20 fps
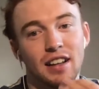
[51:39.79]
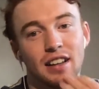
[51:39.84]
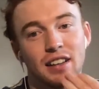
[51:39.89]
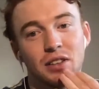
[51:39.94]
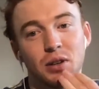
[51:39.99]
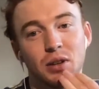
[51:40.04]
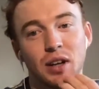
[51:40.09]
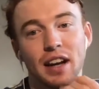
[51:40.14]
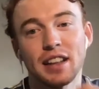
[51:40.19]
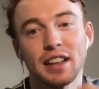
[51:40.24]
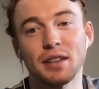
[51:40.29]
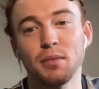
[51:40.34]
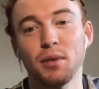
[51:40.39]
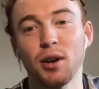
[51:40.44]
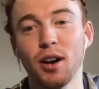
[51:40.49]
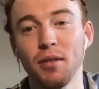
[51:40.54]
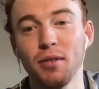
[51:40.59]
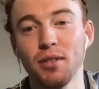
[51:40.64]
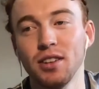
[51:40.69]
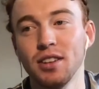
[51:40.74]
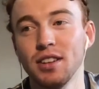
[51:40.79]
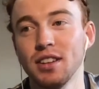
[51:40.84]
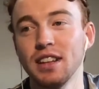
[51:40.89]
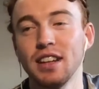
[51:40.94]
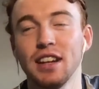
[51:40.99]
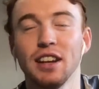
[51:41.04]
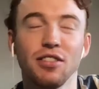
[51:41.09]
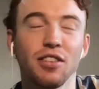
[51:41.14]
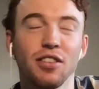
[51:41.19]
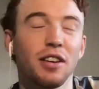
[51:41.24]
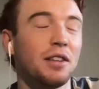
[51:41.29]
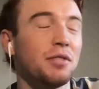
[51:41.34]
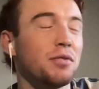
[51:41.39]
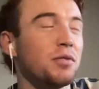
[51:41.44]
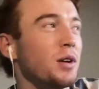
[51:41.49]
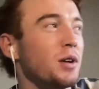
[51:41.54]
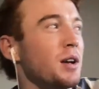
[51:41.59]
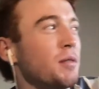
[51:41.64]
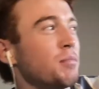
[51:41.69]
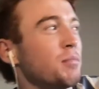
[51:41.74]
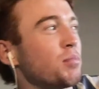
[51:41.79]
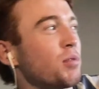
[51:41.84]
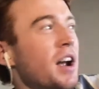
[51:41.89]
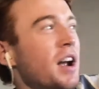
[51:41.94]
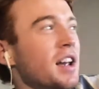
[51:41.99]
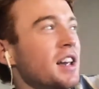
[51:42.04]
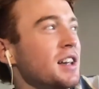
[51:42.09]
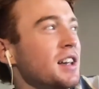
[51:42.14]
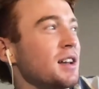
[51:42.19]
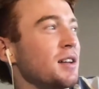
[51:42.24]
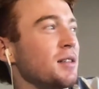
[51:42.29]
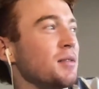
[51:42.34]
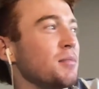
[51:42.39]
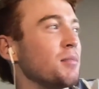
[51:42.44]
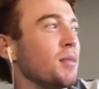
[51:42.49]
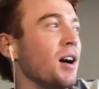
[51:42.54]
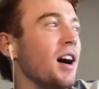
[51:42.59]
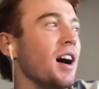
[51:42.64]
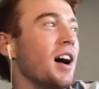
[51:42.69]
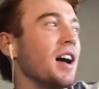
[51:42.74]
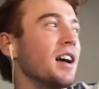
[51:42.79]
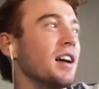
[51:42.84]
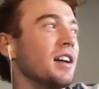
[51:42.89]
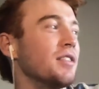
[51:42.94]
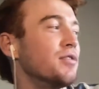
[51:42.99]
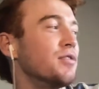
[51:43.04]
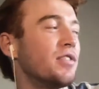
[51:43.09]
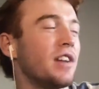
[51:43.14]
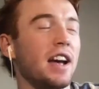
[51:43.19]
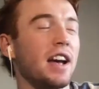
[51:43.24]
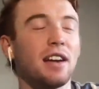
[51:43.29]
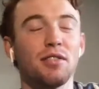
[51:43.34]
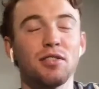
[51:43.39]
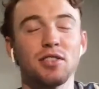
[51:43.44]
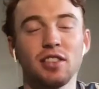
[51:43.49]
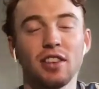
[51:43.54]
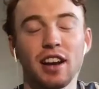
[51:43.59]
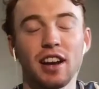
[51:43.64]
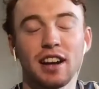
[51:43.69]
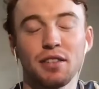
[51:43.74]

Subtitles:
look, at the moment, if we're breaking my favorite,